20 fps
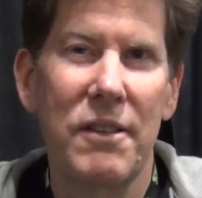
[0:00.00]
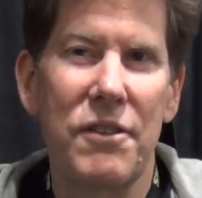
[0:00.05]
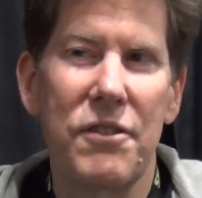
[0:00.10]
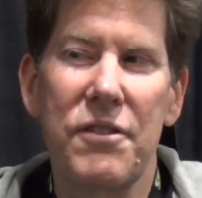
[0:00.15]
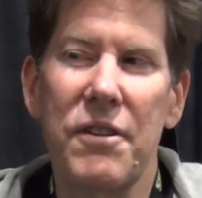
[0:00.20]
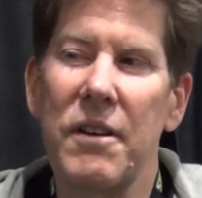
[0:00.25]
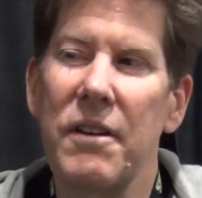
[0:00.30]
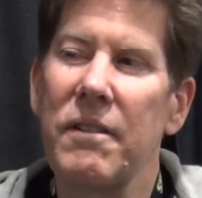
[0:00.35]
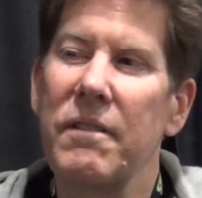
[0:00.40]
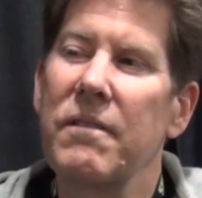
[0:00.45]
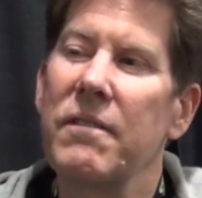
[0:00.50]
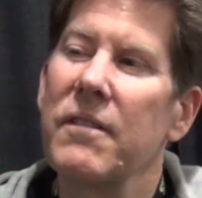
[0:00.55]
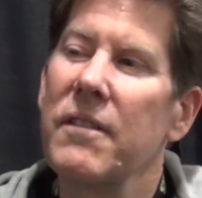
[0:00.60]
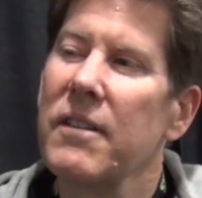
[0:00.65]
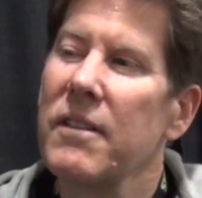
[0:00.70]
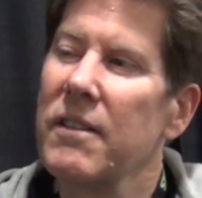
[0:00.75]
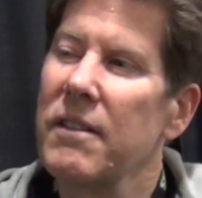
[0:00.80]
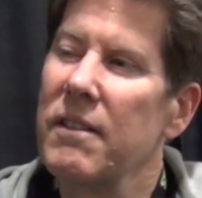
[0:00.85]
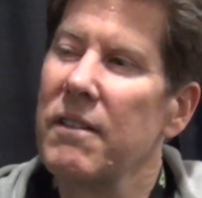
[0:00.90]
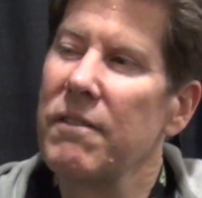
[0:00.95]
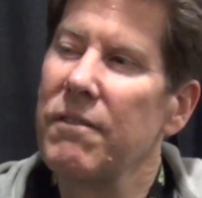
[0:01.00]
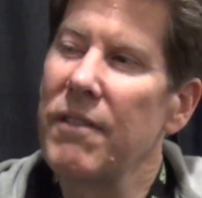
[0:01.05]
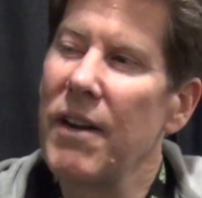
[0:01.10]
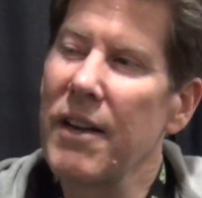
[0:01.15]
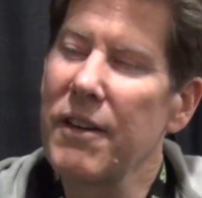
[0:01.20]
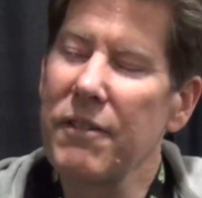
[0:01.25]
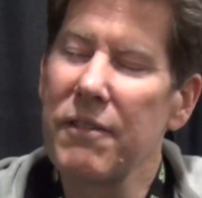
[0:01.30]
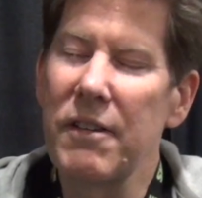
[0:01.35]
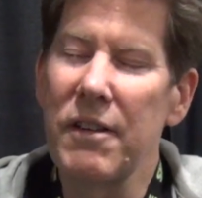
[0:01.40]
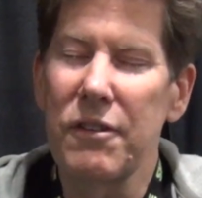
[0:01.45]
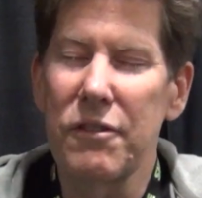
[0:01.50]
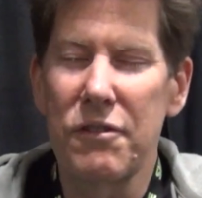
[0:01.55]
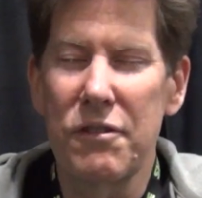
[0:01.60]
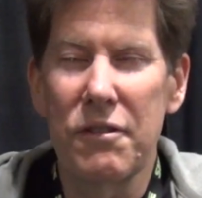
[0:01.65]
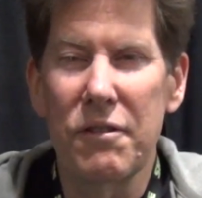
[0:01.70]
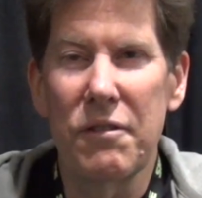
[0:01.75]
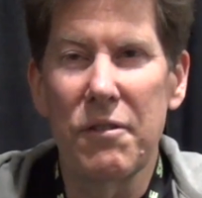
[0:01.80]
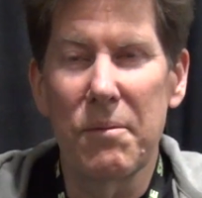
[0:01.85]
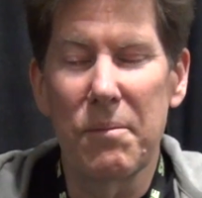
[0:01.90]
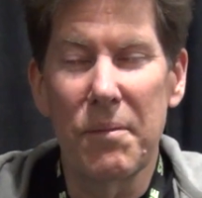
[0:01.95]
So Ragnarok
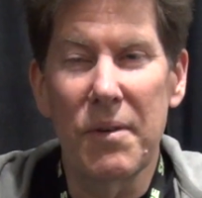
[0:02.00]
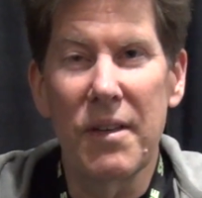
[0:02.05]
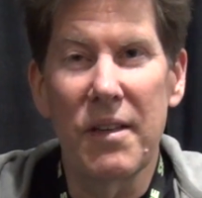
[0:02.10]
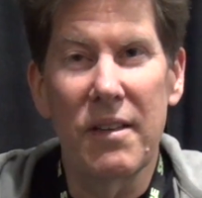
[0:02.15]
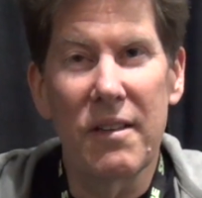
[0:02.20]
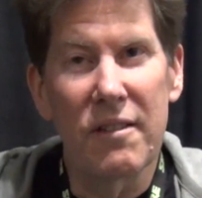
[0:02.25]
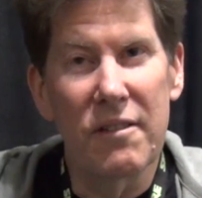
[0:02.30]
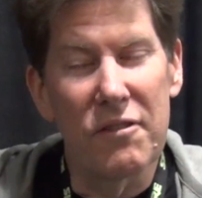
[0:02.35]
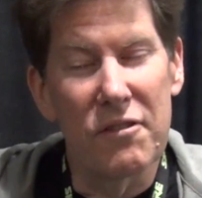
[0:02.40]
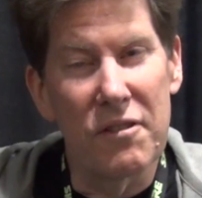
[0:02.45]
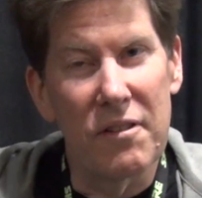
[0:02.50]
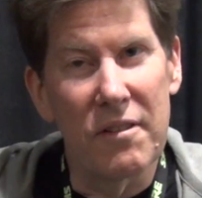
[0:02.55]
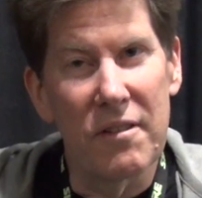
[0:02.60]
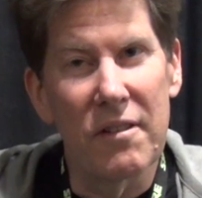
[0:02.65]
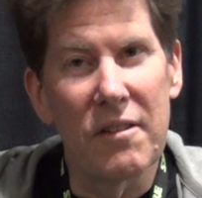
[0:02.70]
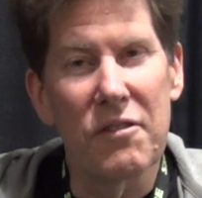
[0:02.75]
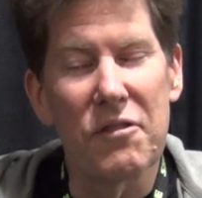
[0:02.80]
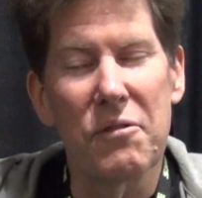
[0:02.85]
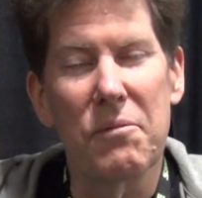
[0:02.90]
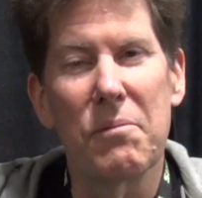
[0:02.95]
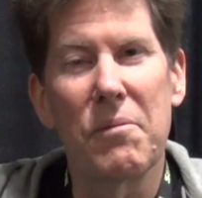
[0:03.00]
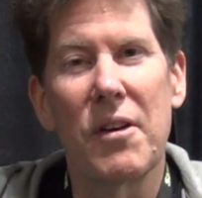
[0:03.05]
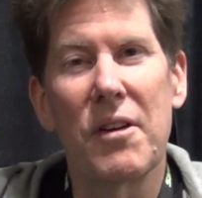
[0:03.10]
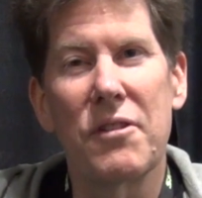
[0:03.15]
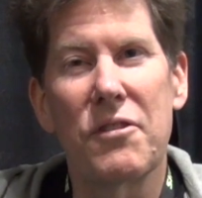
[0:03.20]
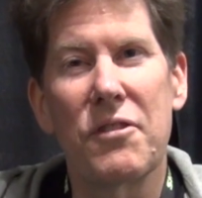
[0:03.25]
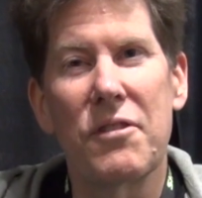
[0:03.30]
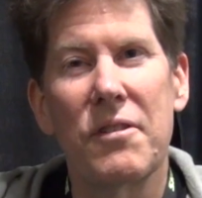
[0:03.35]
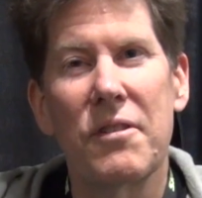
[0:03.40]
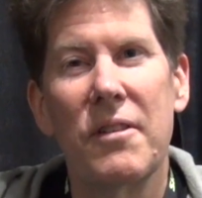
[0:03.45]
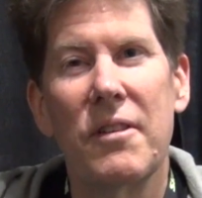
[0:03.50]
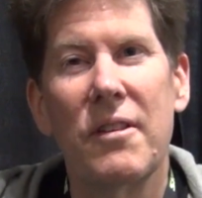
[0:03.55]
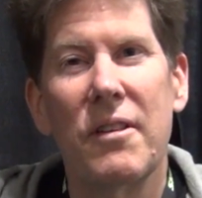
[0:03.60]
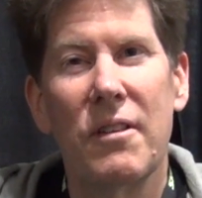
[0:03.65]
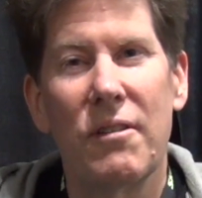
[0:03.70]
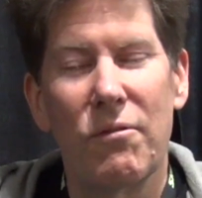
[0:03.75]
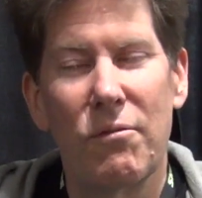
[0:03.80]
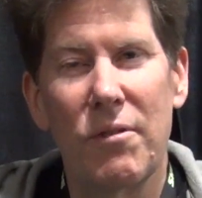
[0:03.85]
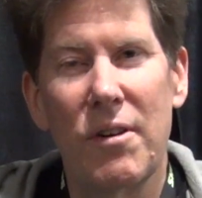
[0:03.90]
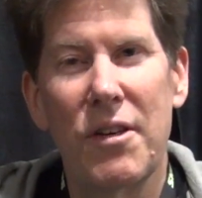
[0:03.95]
2 to me is a much
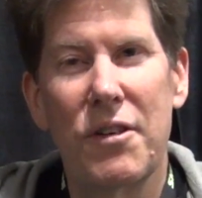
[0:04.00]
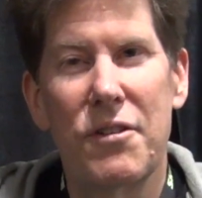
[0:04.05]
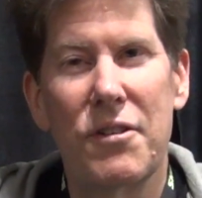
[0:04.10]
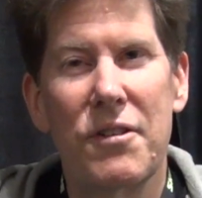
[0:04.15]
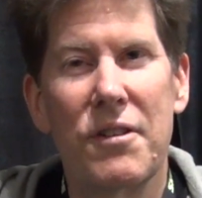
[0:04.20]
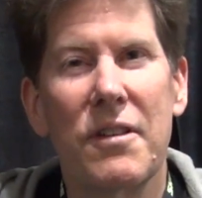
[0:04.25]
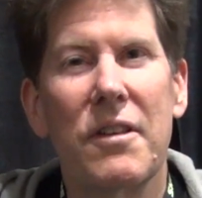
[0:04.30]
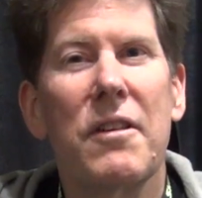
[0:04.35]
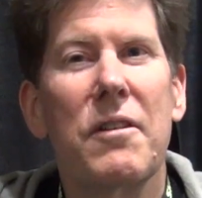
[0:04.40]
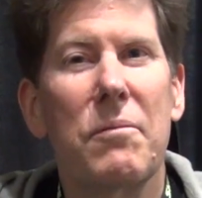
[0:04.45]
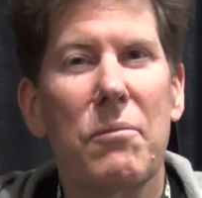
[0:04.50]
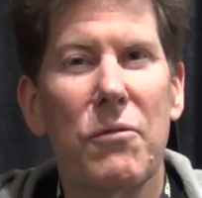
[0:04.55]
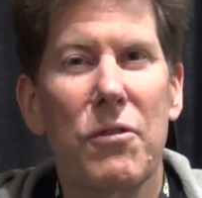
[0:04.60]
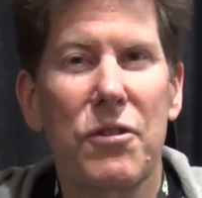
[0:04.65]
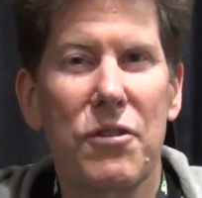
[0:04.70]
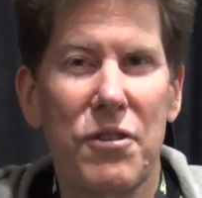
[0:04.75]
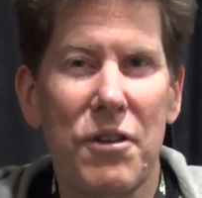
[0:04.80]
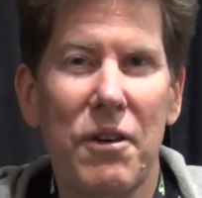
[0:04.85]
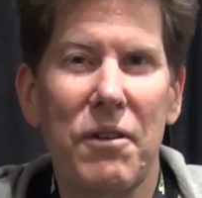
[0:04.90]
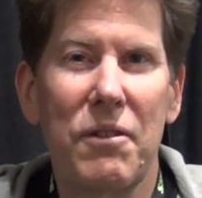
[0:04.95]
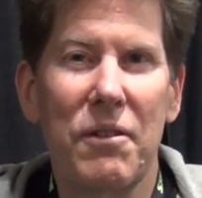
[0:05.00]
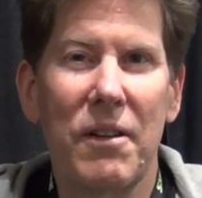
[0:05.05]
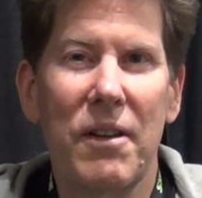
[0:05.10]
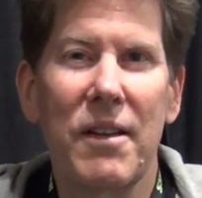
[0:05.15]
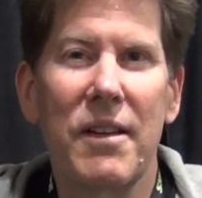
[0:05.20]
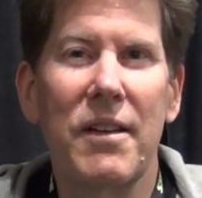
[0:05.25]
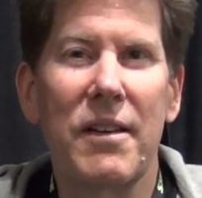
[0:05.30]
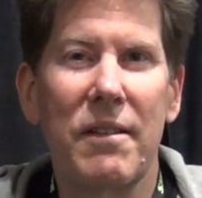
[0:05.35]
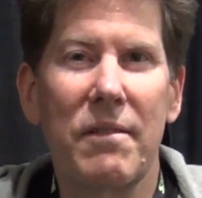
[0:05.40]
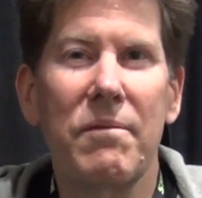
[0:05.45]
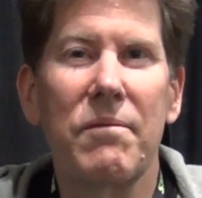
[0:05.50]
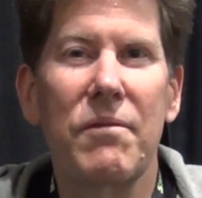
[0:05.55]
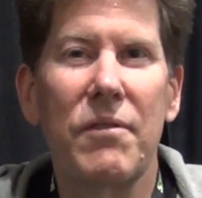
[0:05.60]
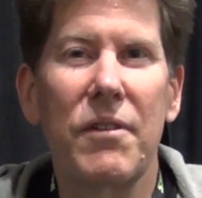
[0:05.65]
richer and more tonally